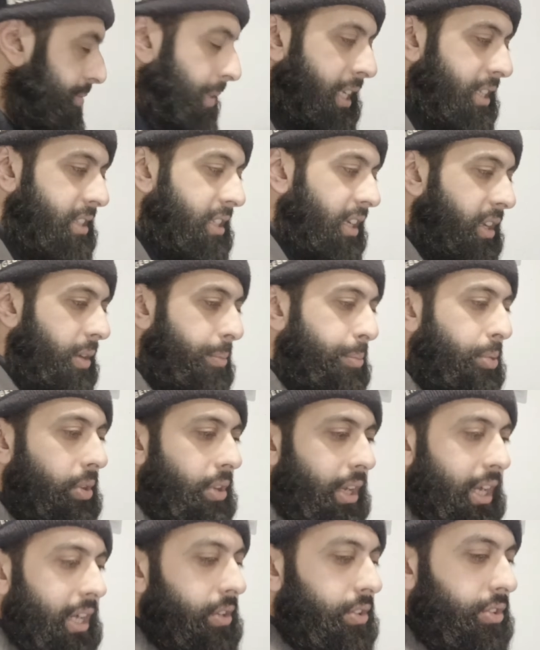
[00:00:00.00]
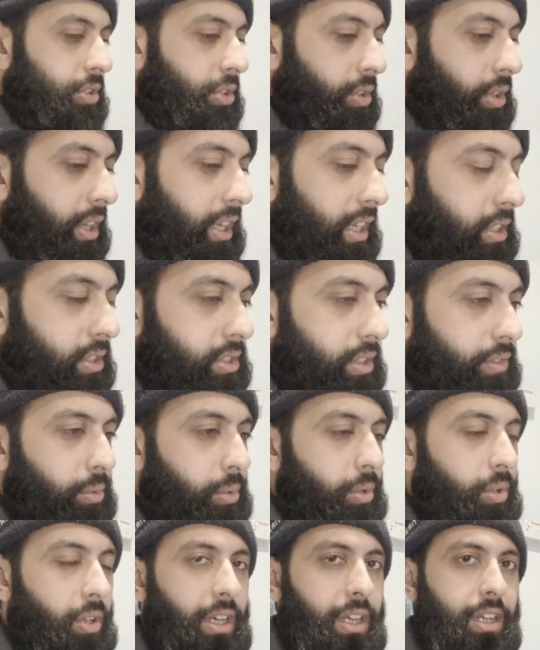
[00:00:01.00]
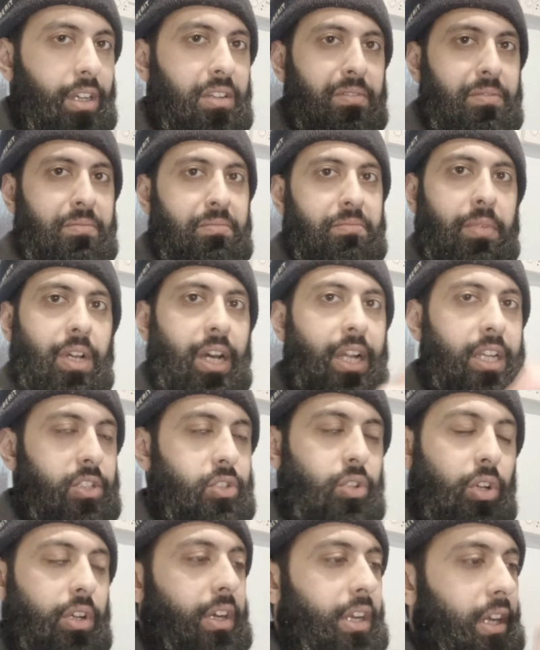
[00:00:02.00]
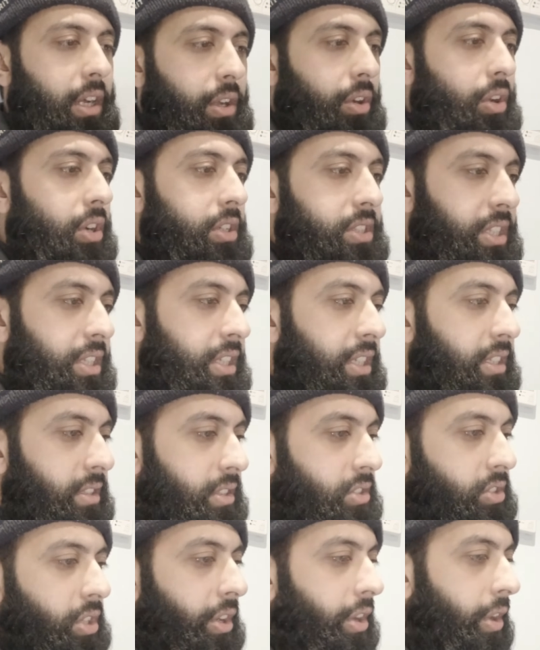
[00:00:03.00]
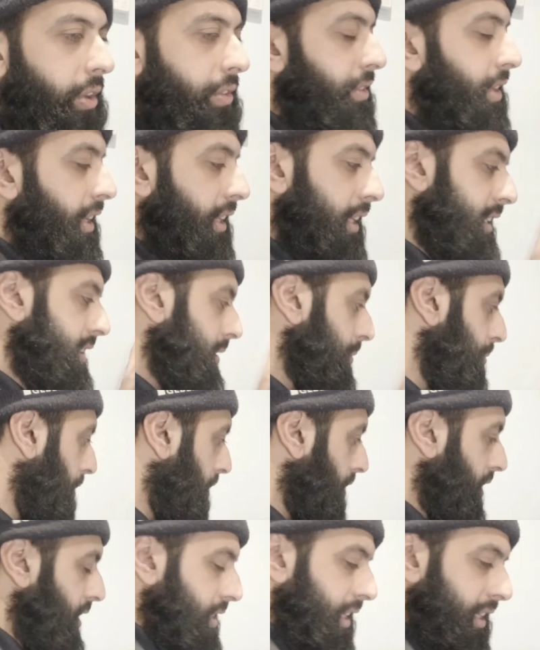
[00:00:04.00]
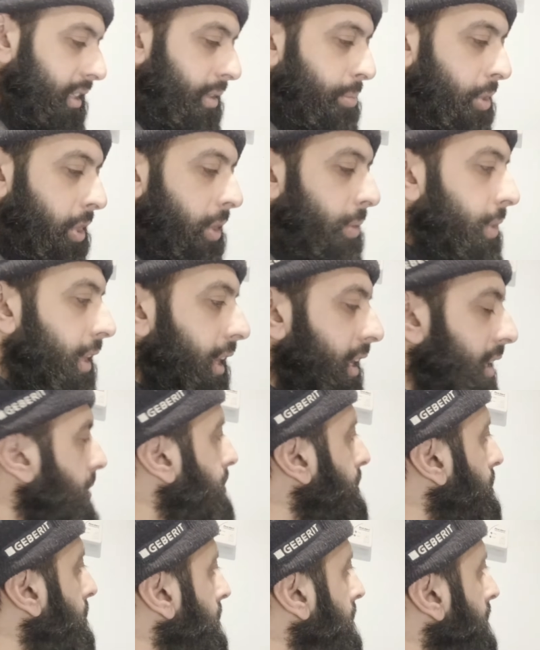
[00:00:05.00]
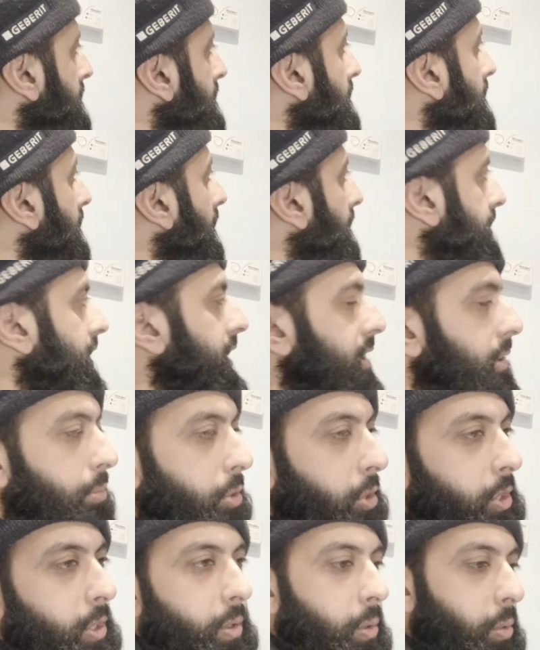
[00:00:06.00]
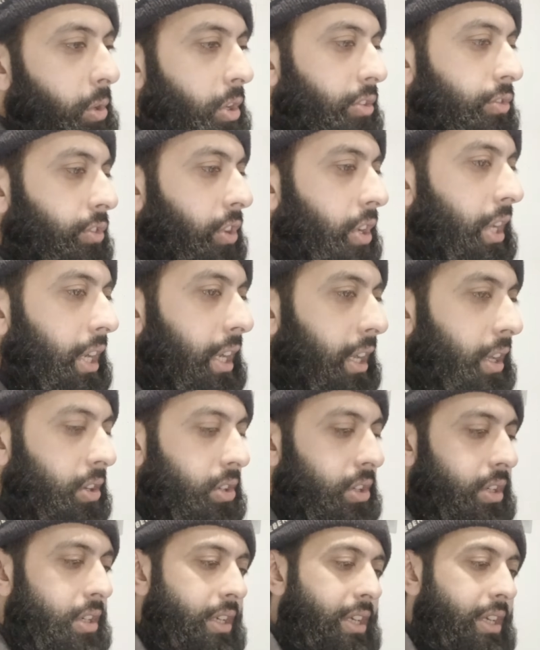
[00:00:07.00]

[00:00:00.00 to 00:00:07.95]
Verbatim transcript: I've basically put down two litres of water and it's gone down nice and easy, so I don't think there's a blockage down the pipework anymore. I think the boiler will work fine now.